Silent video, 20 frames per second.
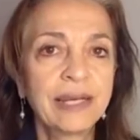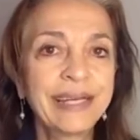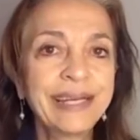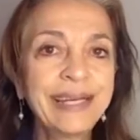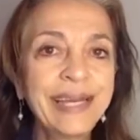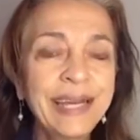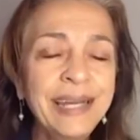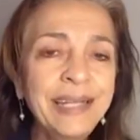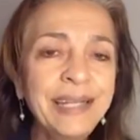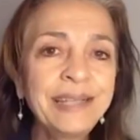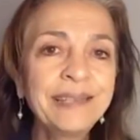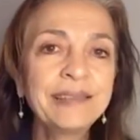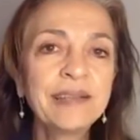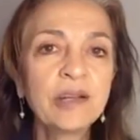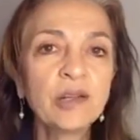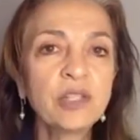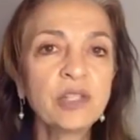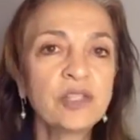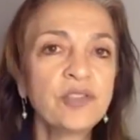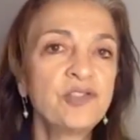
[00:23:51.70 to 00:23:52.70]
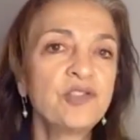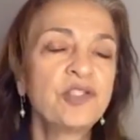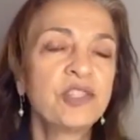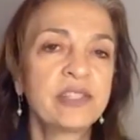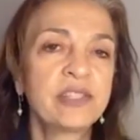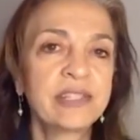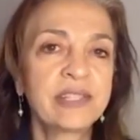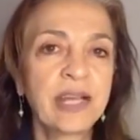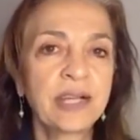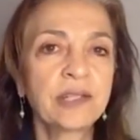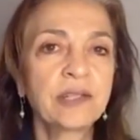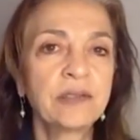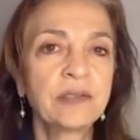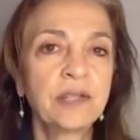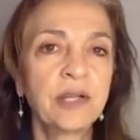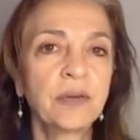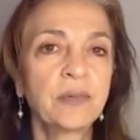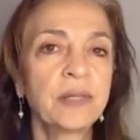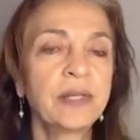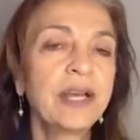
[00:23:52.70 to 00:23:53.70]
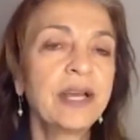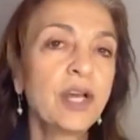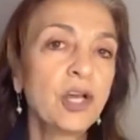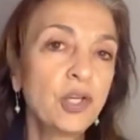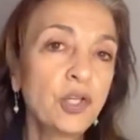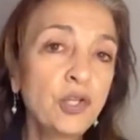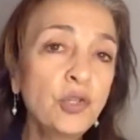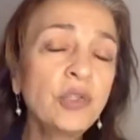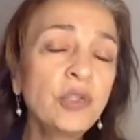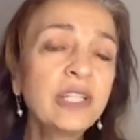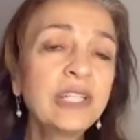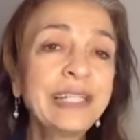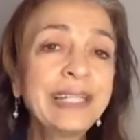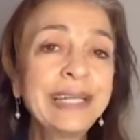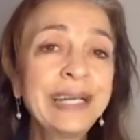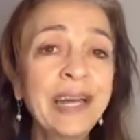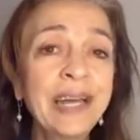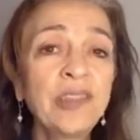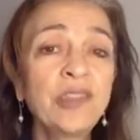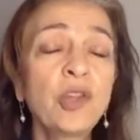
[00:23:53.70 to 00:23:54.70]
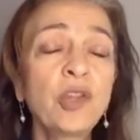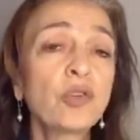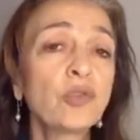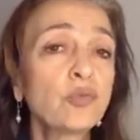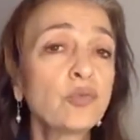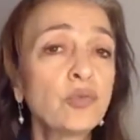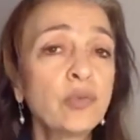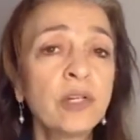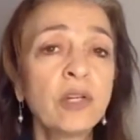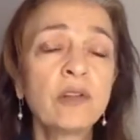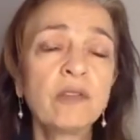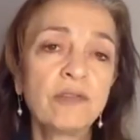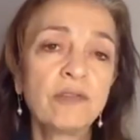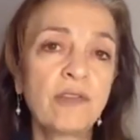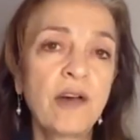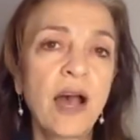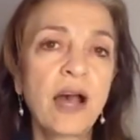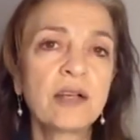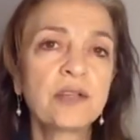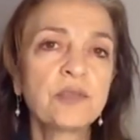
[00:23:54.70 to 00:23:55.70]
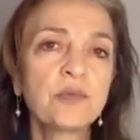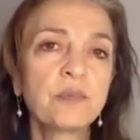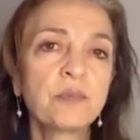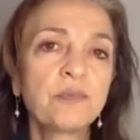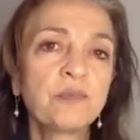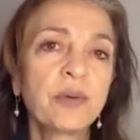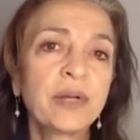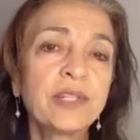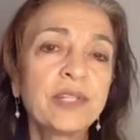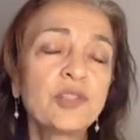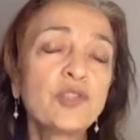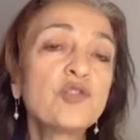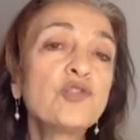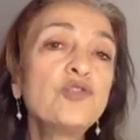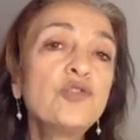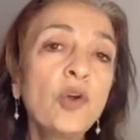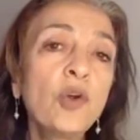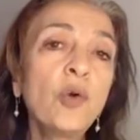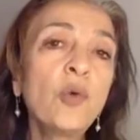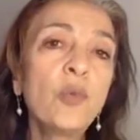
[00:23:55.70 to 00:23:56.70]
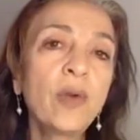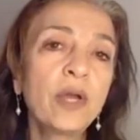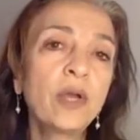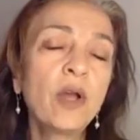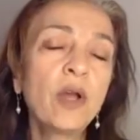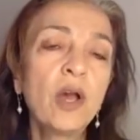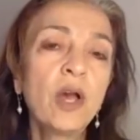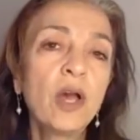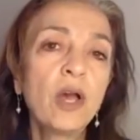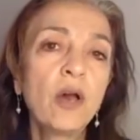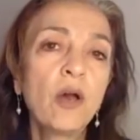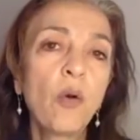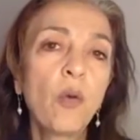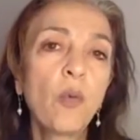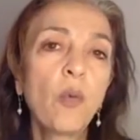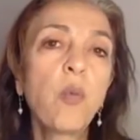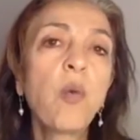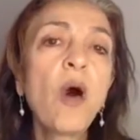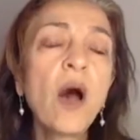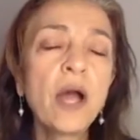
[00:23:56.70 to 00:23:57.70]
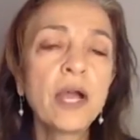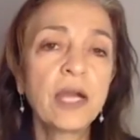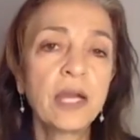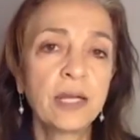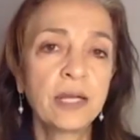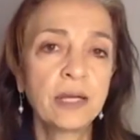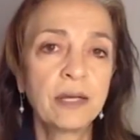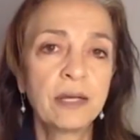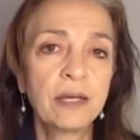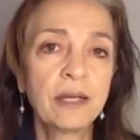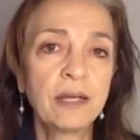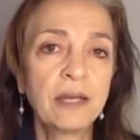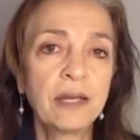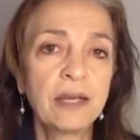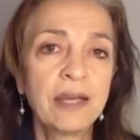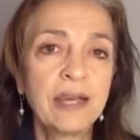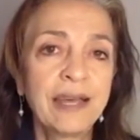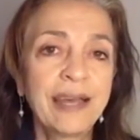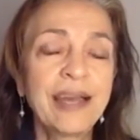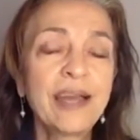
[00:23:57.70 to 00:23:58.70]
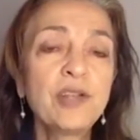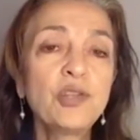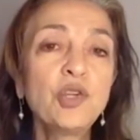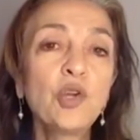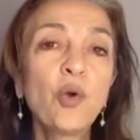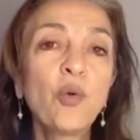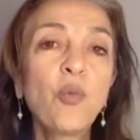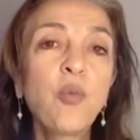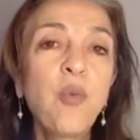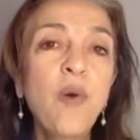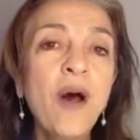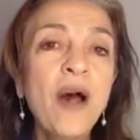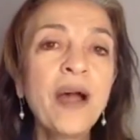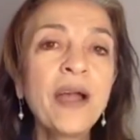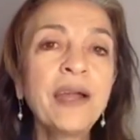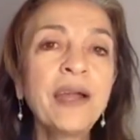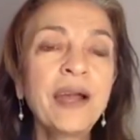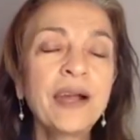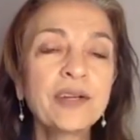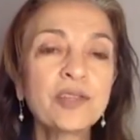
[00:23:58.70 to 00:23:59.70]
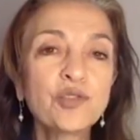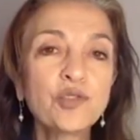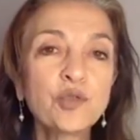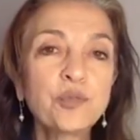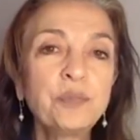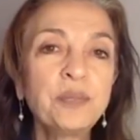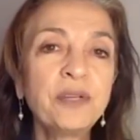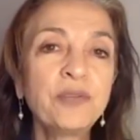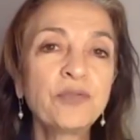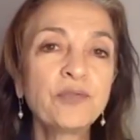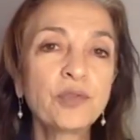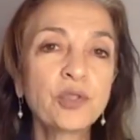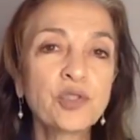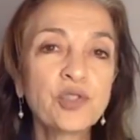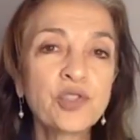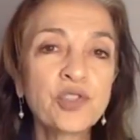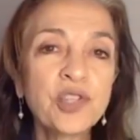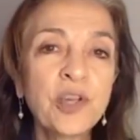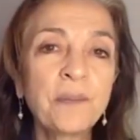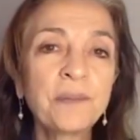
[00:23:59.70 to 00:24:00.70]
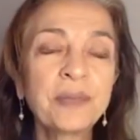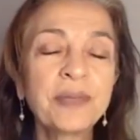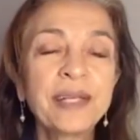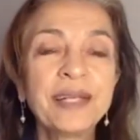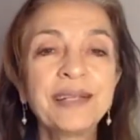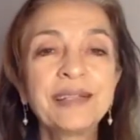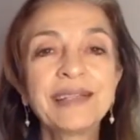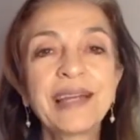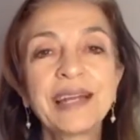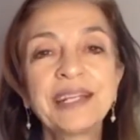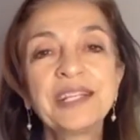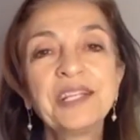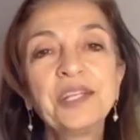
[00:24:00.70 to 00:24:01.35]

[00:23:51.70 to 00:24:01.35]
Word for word: Getting there is the secondary. You can get there real fast, but it's knowing why. And your why has to be for something that